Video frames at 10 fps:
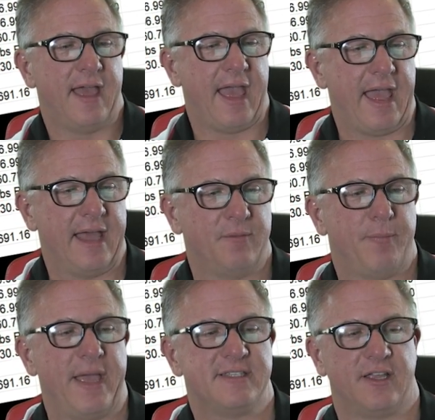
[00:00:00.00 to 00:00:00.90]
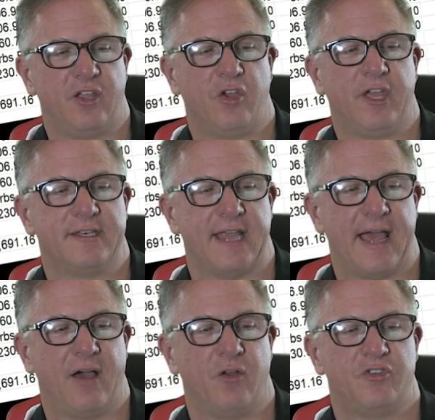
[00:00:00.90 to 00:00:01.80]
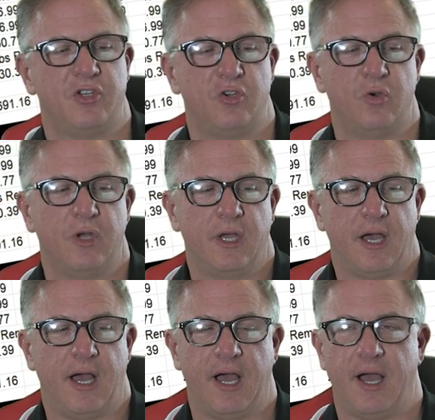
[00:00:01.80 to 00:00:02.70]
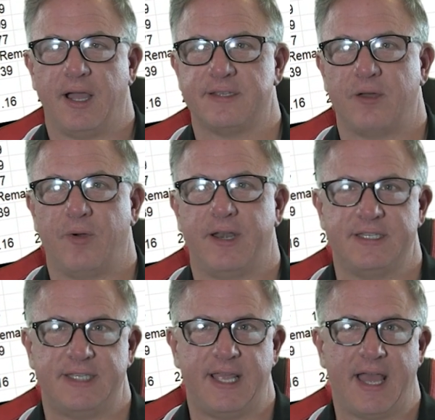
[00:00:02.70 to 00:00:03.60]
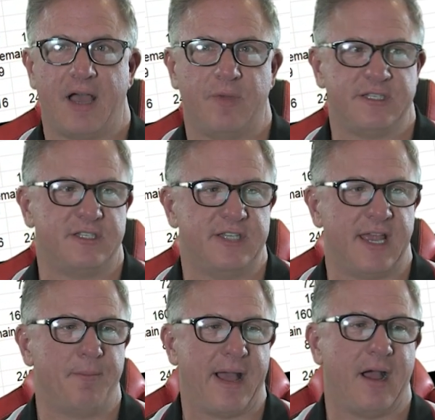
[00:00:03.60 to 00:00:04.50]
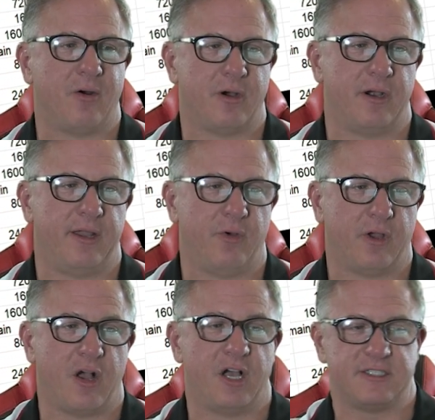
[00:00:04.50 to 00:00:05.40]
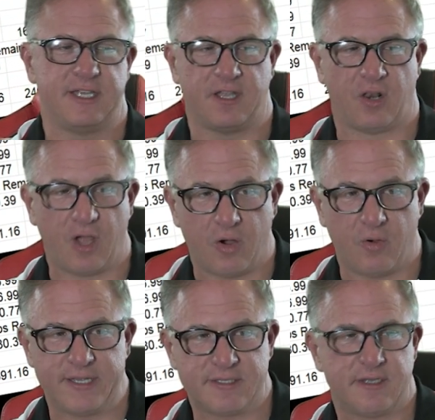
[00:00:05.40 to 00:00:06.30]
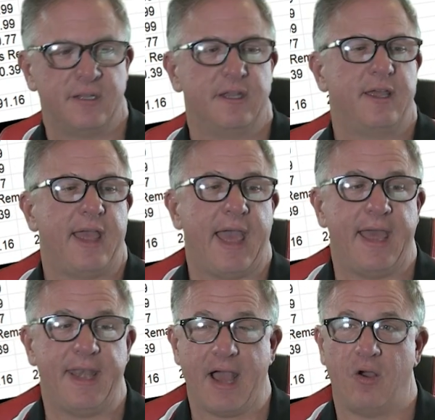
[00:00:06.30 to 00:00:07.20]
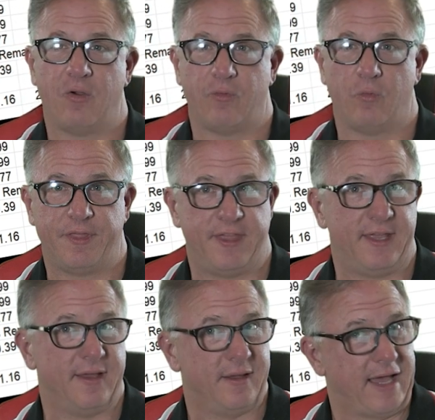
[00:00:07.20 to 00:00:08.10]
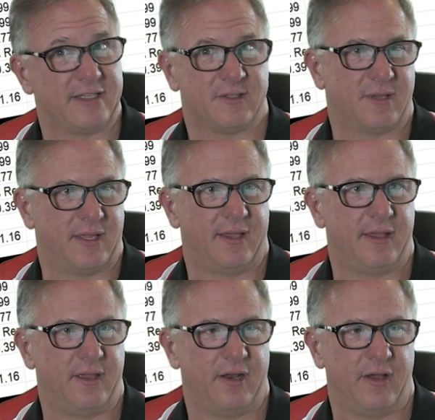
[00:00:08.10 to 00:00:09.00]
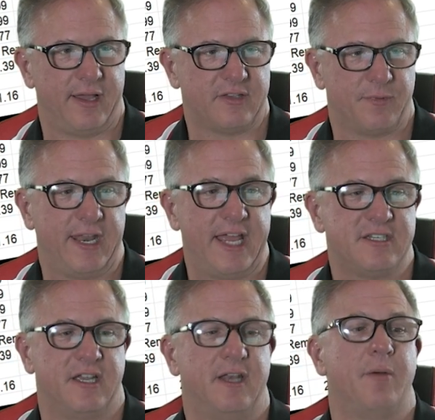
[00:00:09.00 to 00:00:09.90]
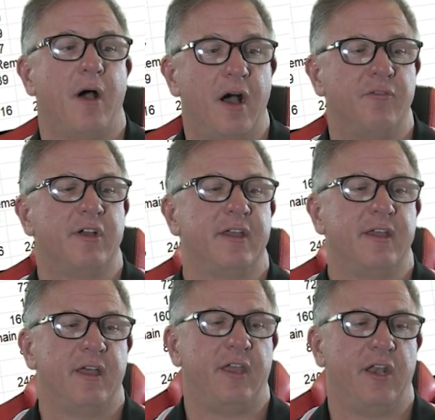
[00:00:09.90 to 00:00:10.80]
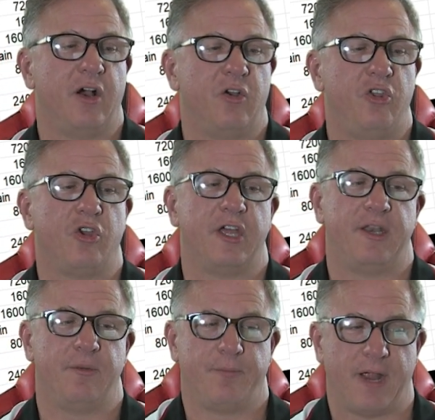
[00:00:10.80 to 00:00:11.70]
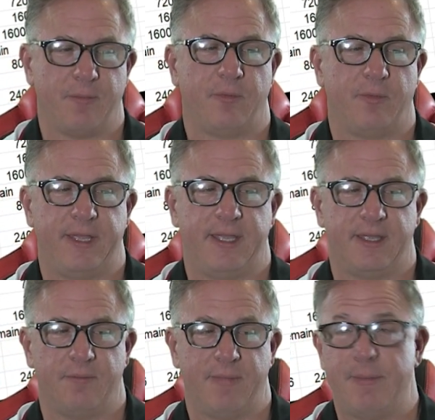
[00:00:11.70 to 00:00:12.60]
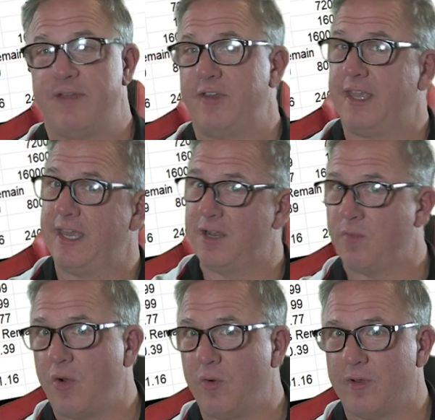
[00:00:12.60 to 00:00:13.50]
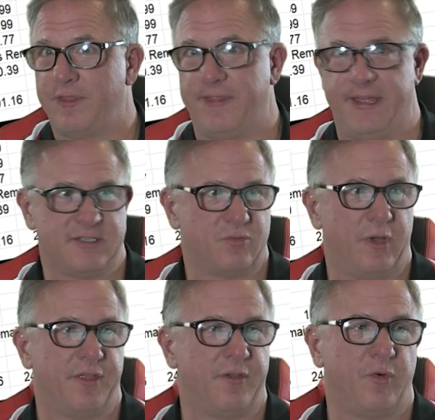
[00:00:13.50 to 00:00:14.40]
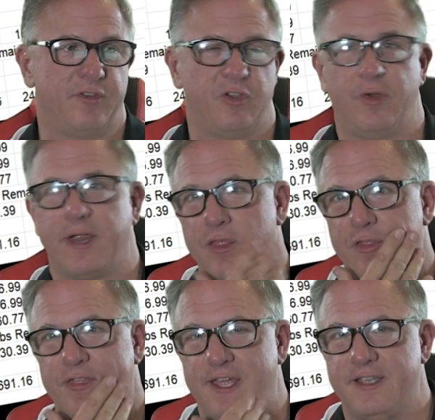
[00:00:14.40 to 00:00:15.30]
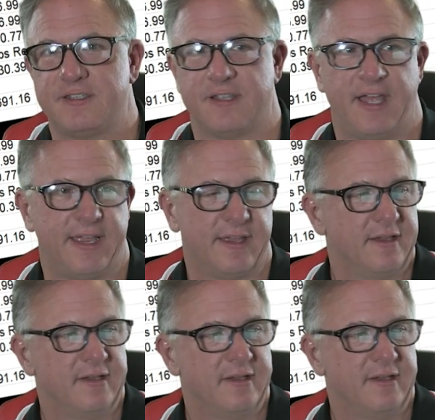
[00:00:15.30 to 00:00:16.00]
and basically you get down to because I wanted to see how much gem power it would cost at the lowest. And now with the explanation of, you could probably maybe even get them lower than this with doing other things like,